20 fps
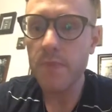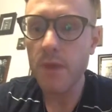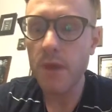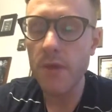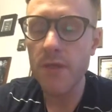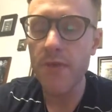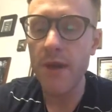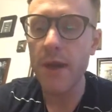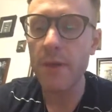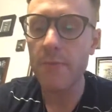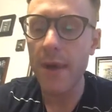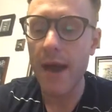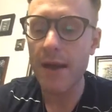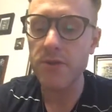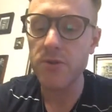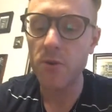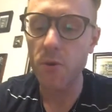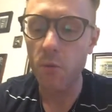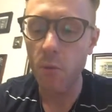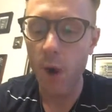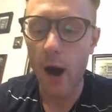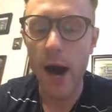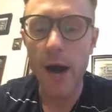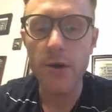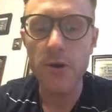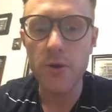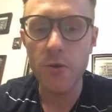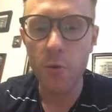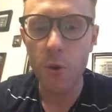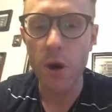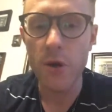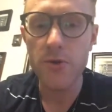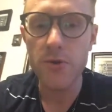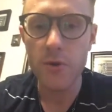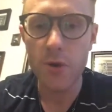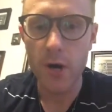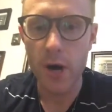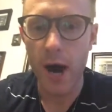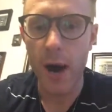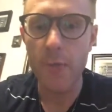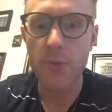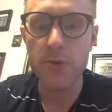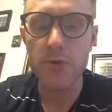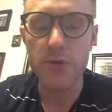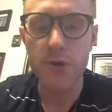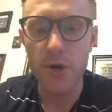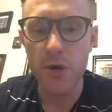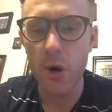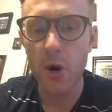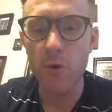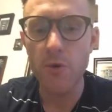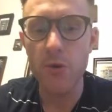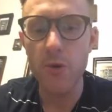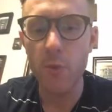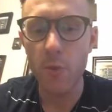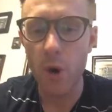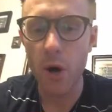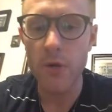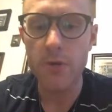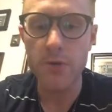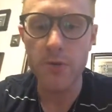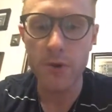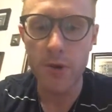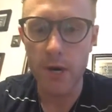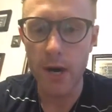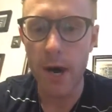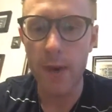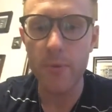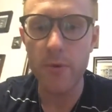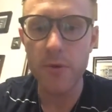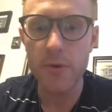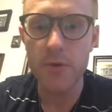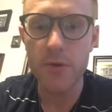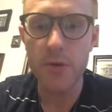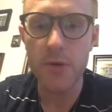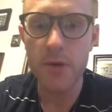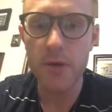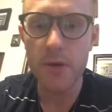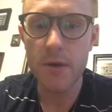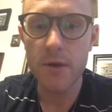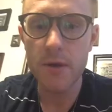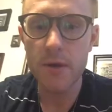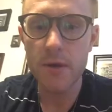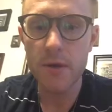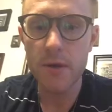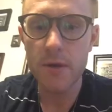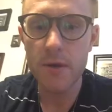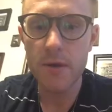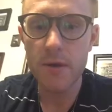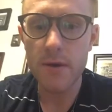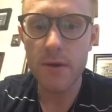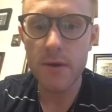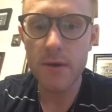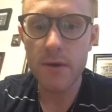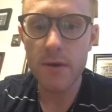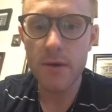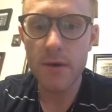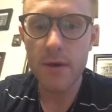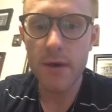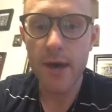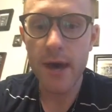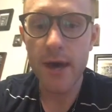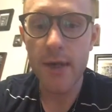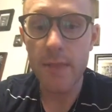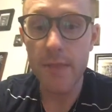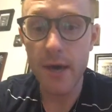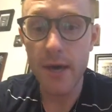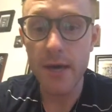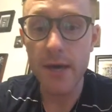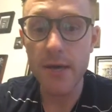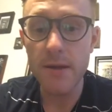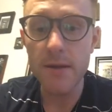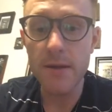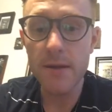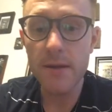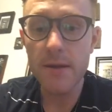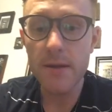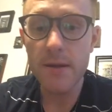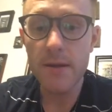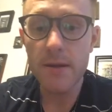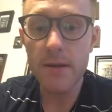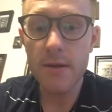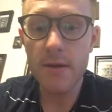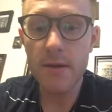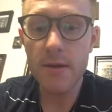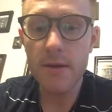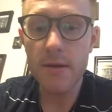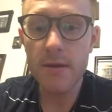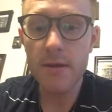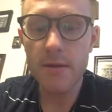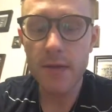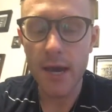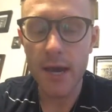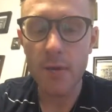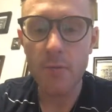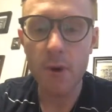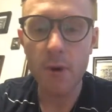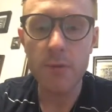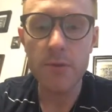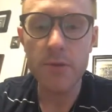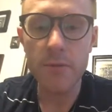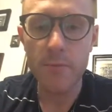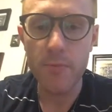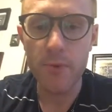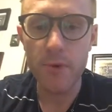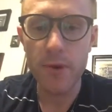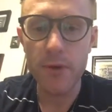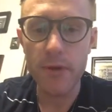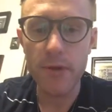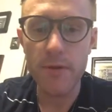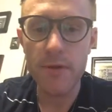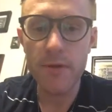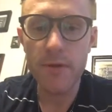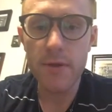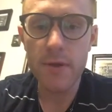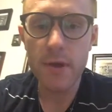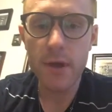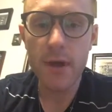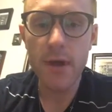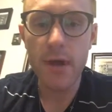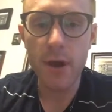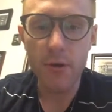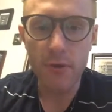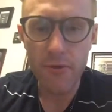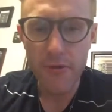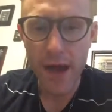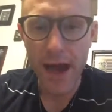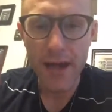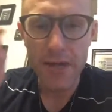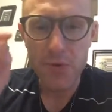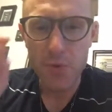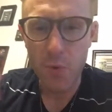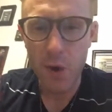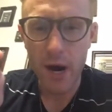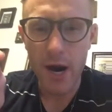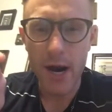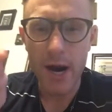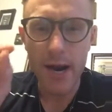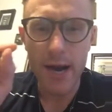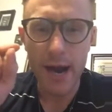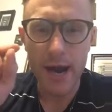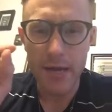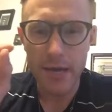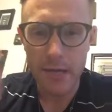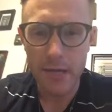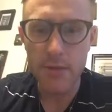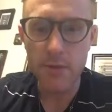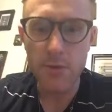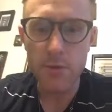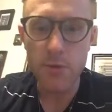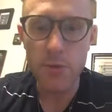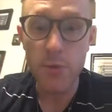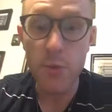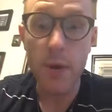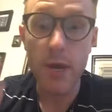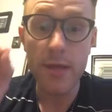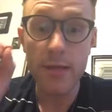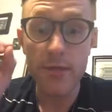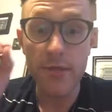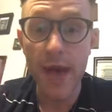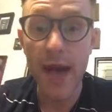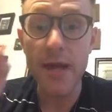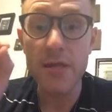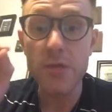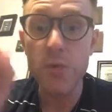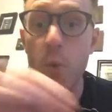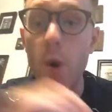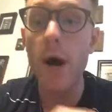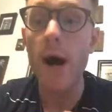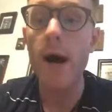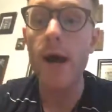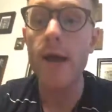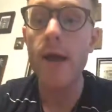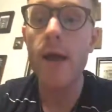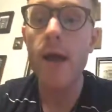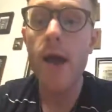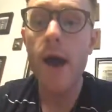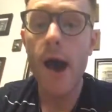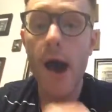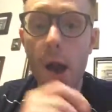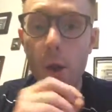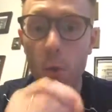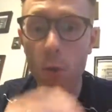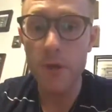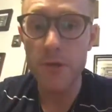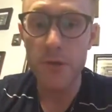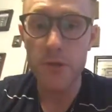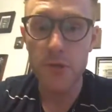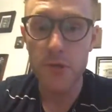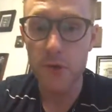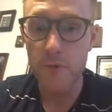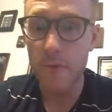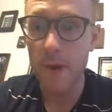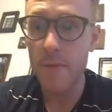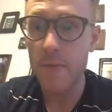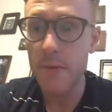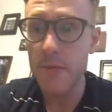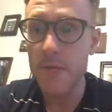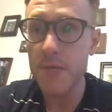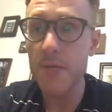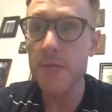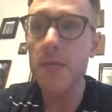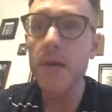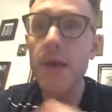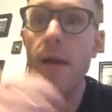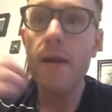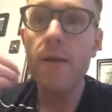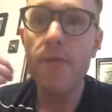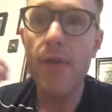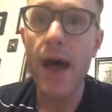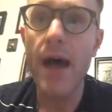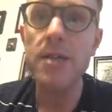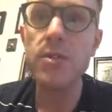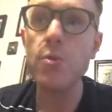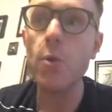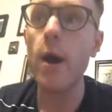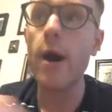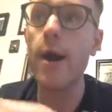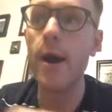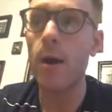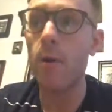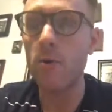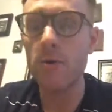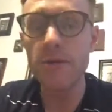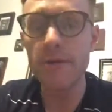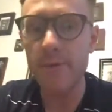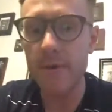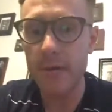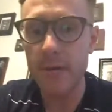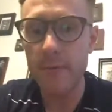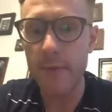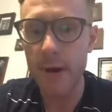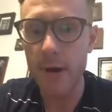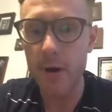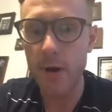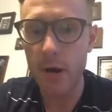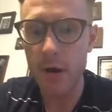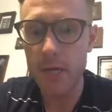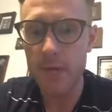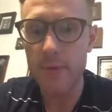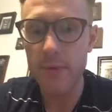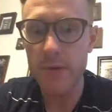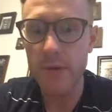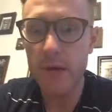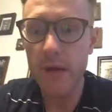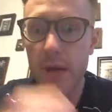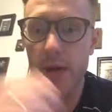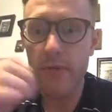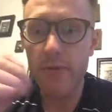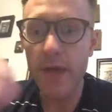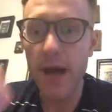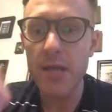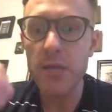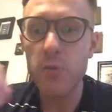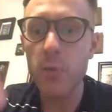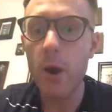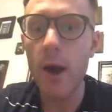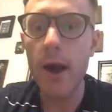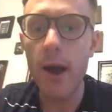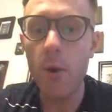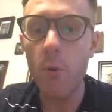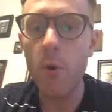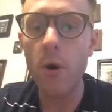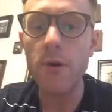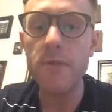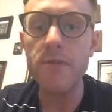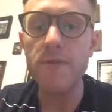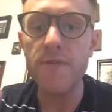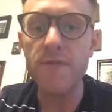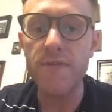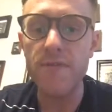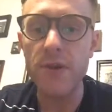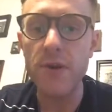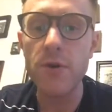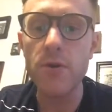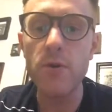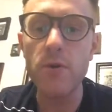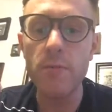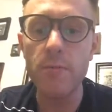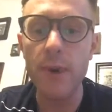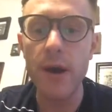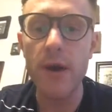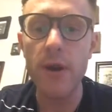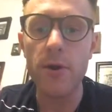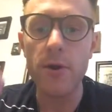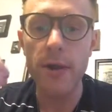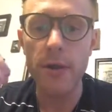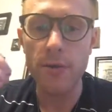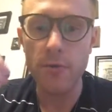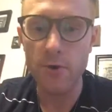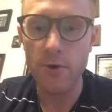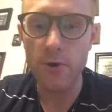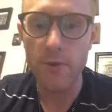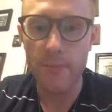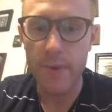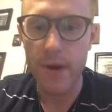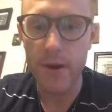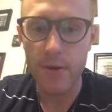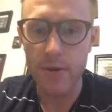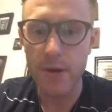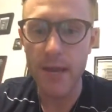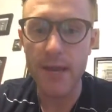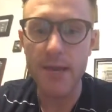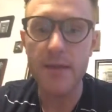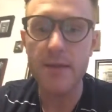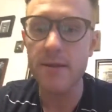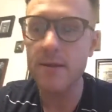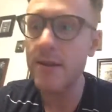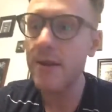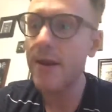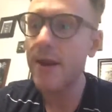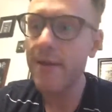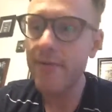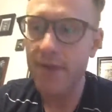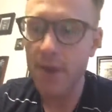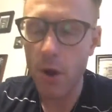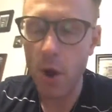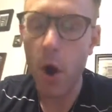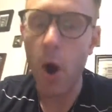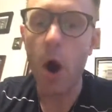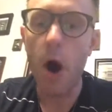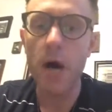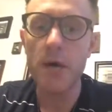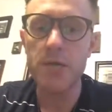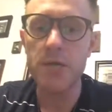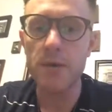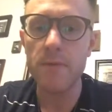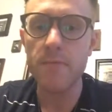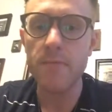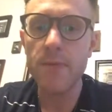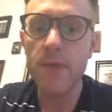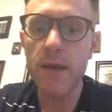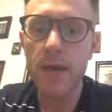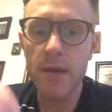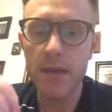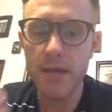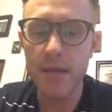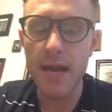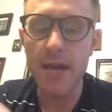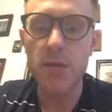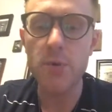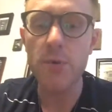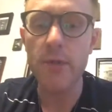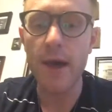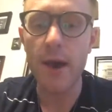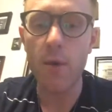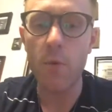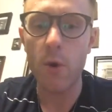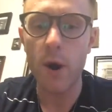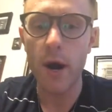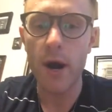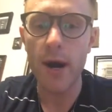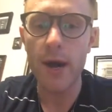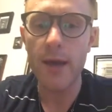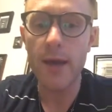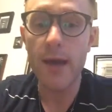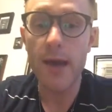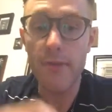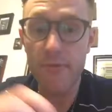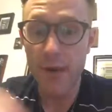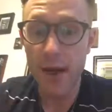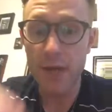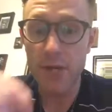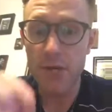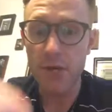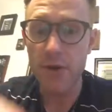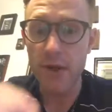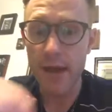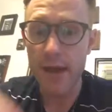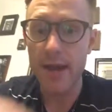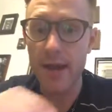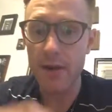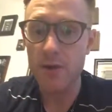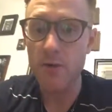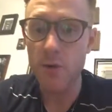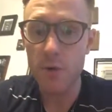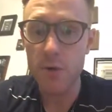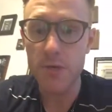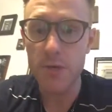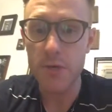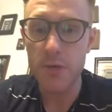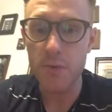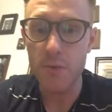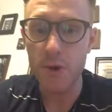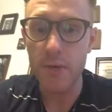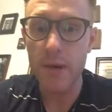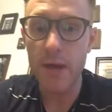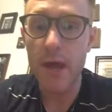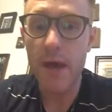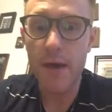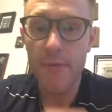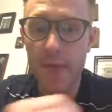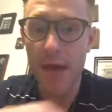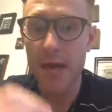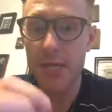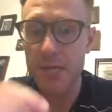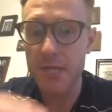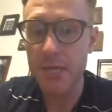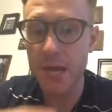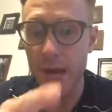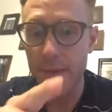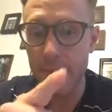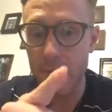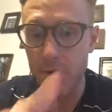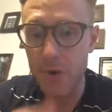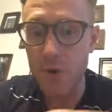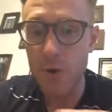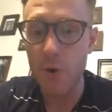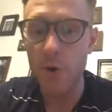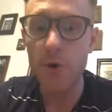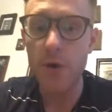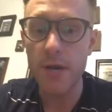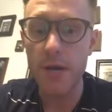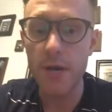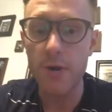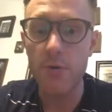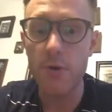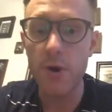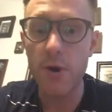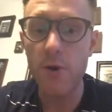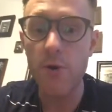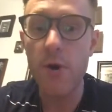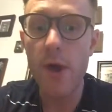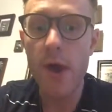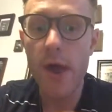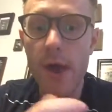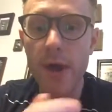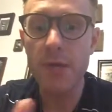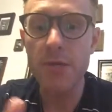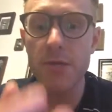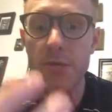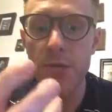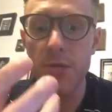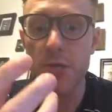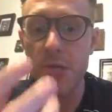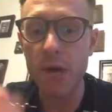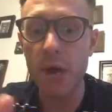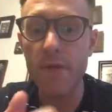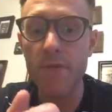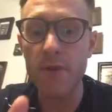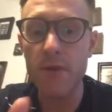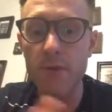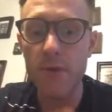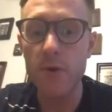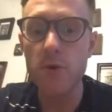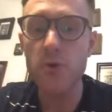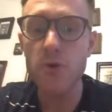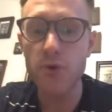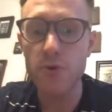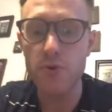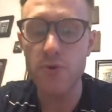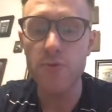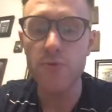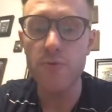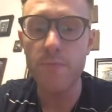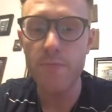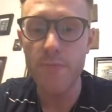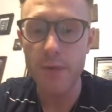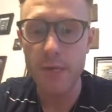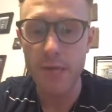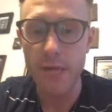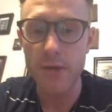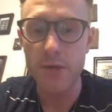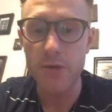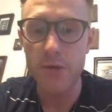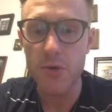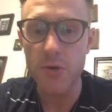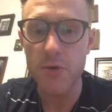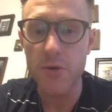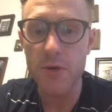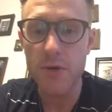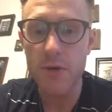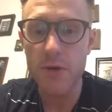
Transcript: Think back to why you want to accomplish the goal you want to accomplish. And then take a moment to breathe and go, that's why I need to lose weight. That's why I want to start my business. That's why I want to be a better husband. That's why I want to feel better and look better naked. Then awesome. Connect with that why. That's your Anagnorisis moment. That's the time that your hero is discovering their true potential.